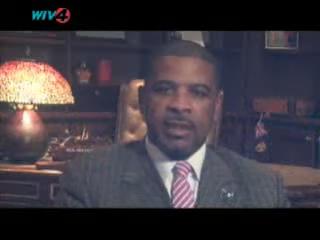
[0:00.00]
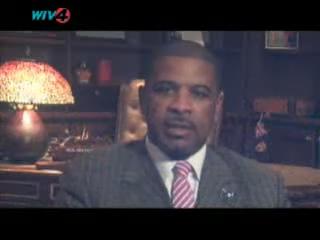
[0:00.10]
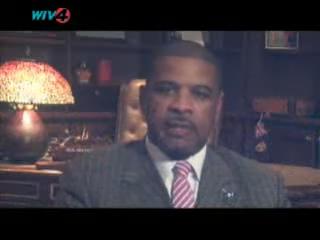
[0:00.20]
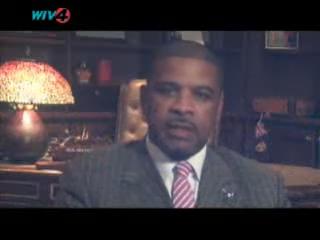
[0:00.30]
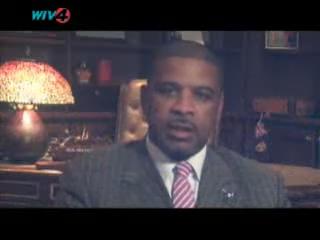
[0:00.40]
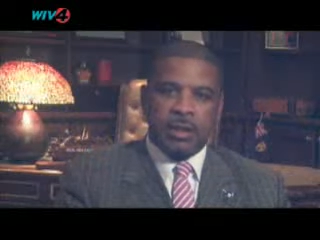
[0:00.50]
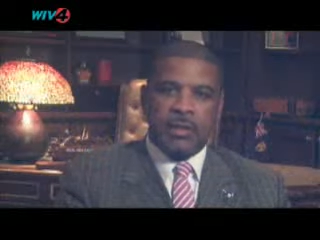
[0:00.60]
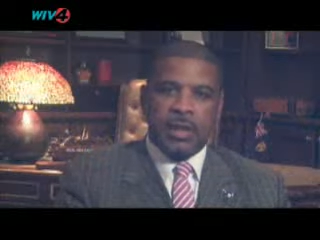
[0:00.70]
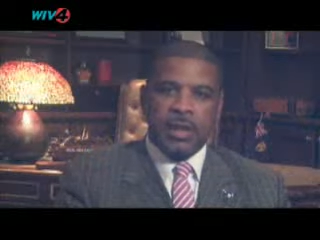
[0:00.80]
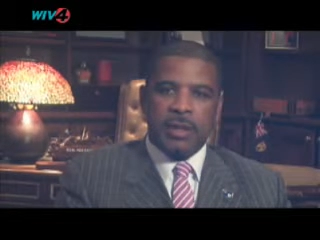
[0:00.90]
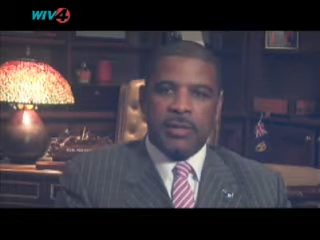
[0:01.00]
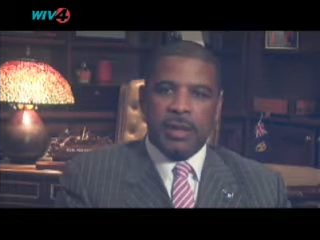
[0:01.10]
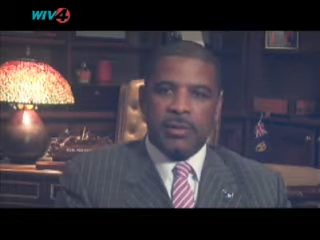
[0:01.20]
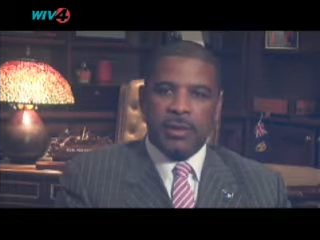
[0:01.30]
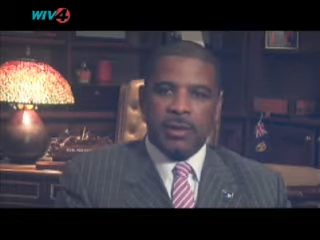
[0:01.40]
The Physical Planning
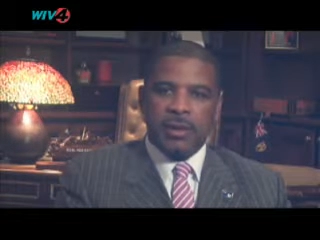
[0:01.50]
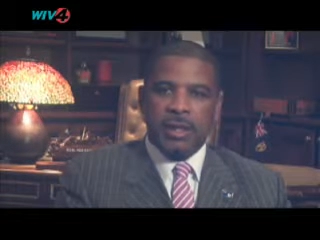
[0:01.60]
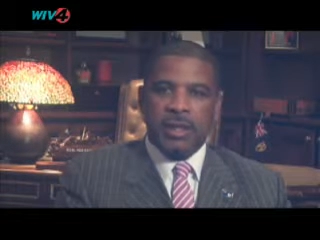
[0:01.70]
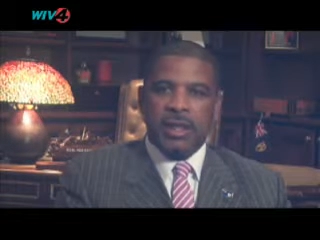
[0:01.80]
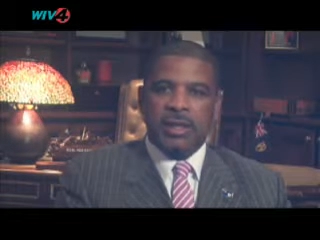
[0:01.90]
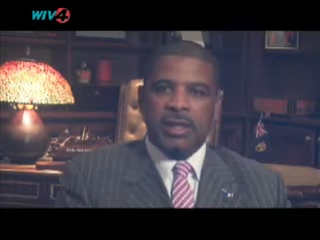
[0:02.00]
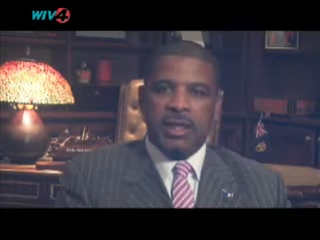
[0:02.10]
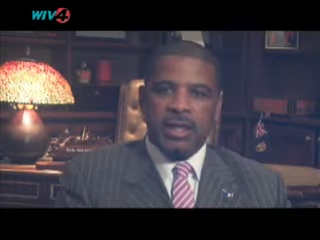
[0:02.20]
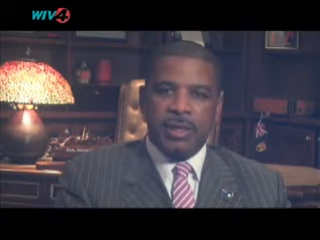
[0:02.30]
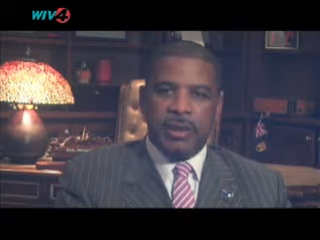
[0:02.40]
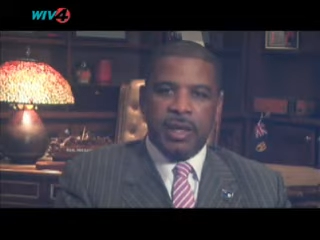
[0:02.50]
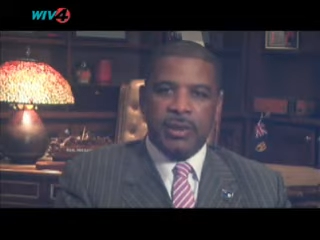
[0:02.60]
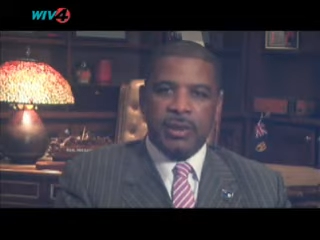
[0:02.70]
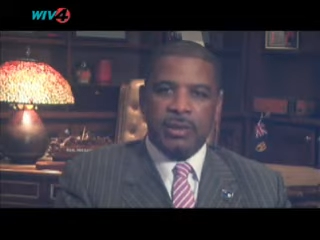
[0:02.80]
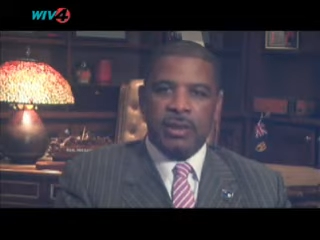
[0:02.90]
Department is the key
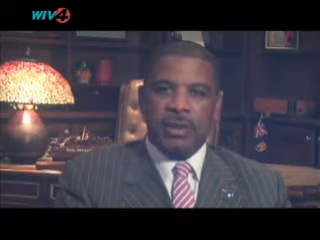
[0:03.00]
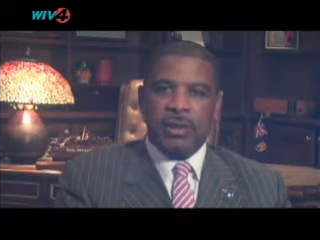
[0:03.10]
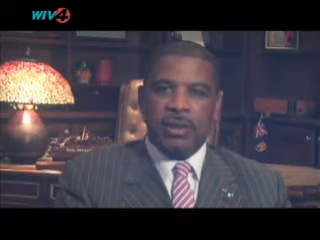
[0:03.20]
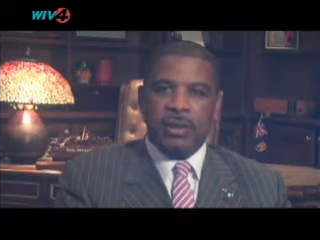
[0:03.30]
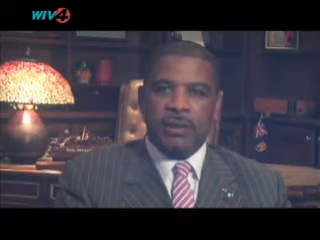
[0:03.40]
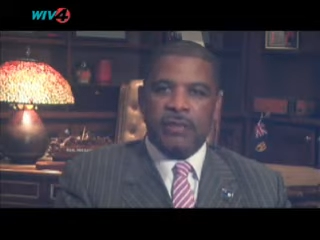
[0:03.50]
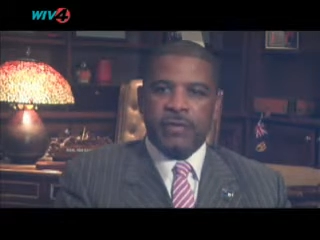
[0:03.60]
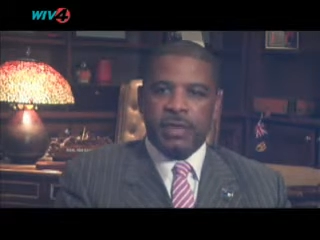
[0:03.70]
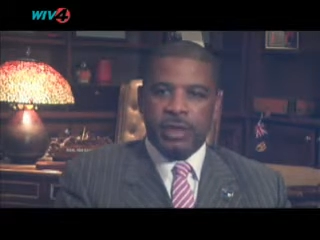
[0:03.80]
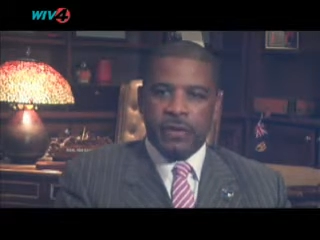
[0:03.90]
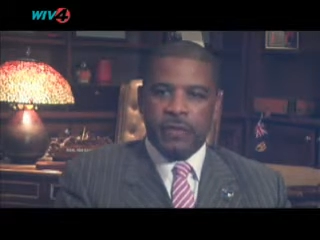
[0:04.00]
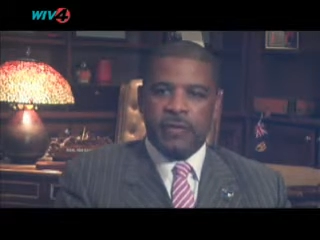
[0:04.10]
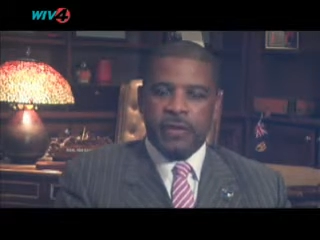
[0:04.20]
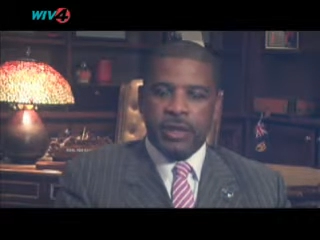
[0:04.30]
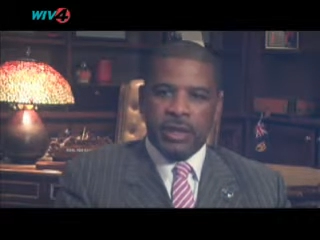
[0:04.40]
department to
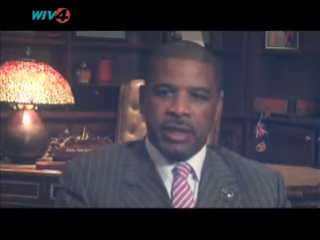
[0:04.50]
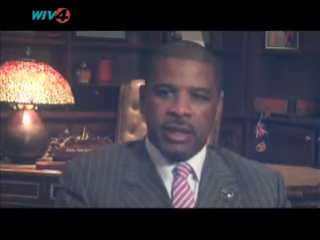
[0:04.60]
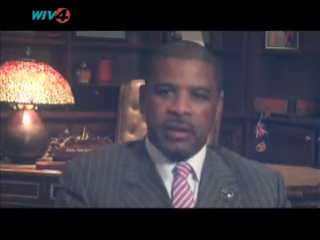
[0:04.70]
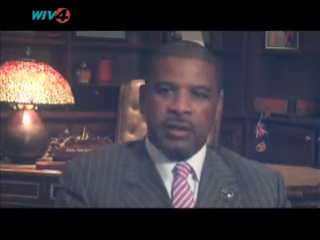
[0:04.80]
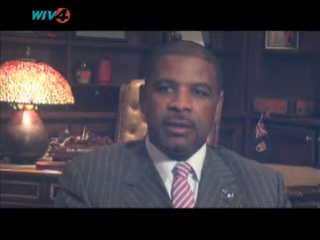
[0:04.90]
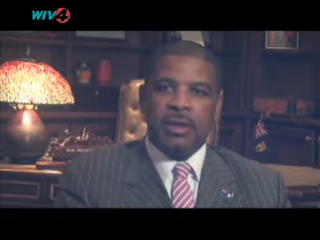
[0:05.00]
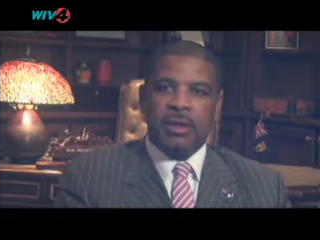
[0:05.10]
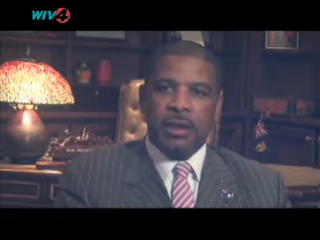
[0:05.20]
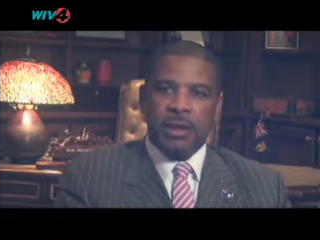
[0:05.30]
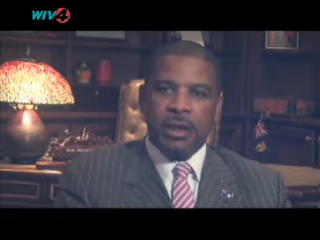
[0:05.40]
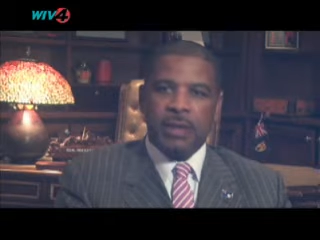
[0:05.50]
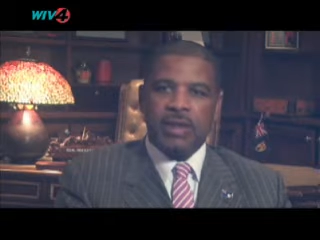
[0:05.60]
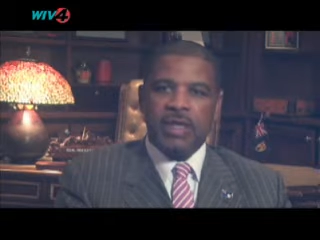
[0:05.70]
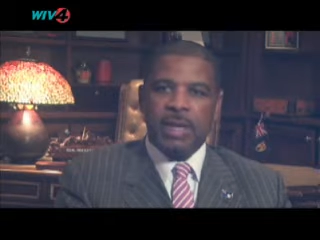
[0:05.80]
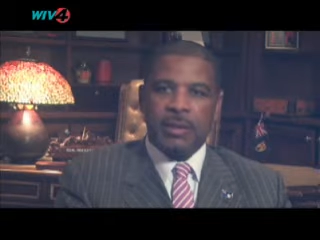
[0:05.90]
facilitate the orderly
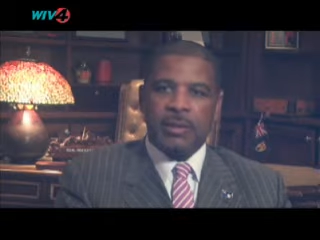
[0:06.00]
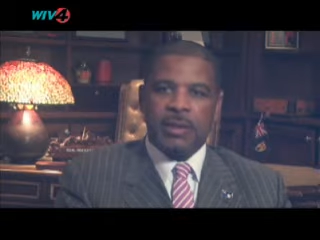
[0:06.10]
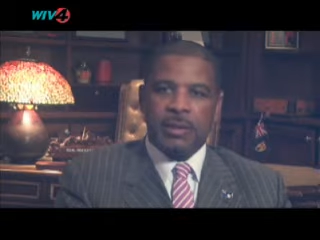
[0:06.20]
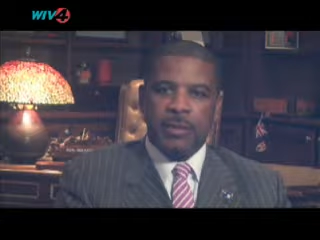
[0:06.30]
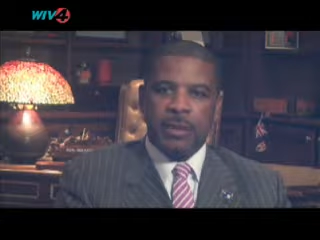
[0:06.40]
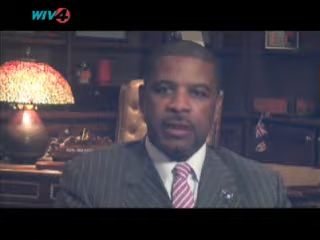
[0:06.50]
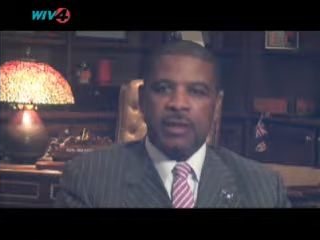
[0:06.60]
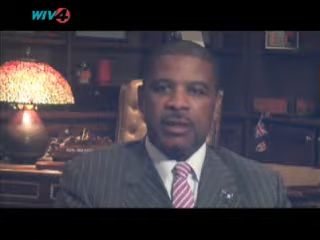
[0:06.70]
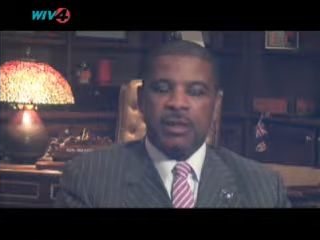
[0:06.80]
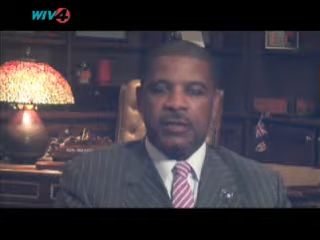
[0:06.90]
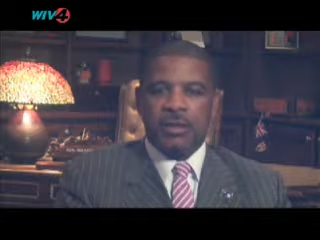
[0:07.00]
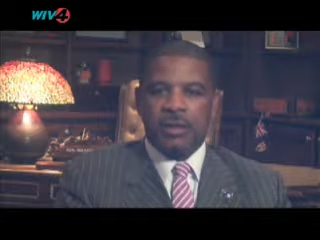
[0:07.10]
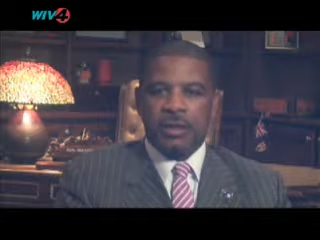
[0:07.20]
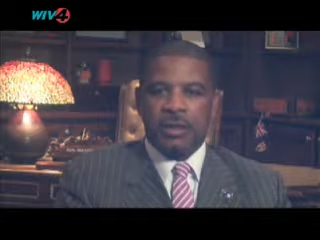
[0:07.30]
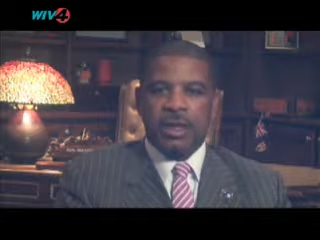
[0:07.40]
and timely development of the
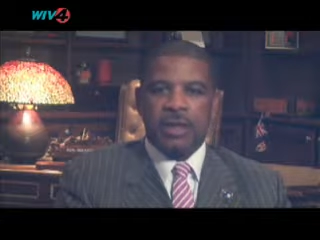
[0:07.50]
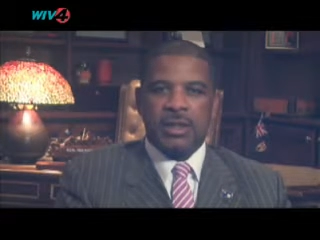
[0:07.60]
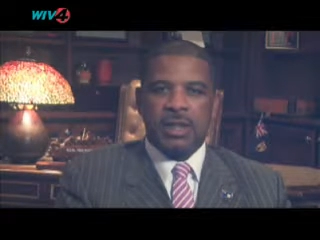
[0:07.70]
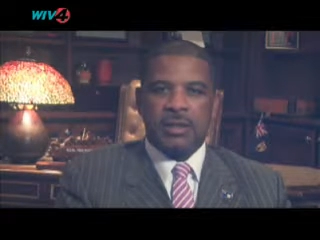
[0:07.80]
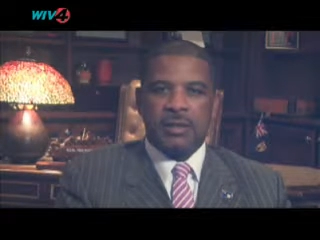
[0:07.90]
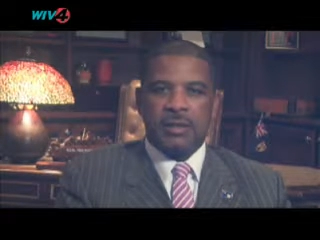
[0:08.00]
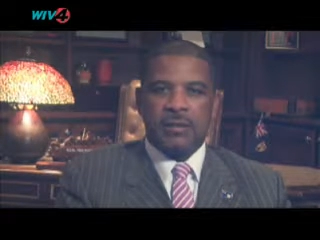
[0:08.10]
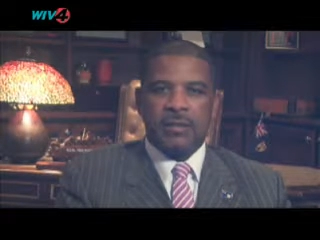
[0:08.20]
Turks and Caicos Islands.